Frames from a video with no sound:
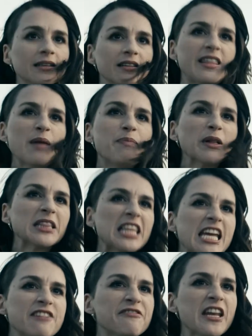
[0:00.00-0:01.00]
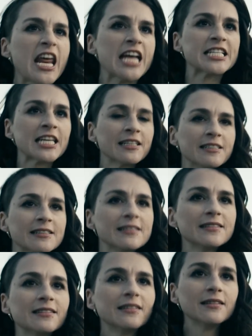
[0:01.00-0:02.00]
Stormfront was the very first
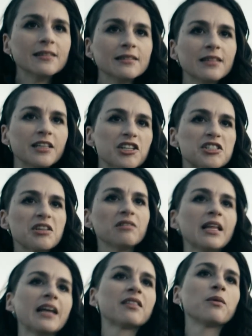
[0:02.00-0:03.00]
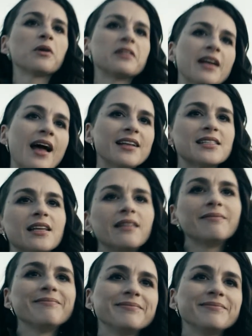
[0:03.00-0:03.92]
person to be injected with Compound V.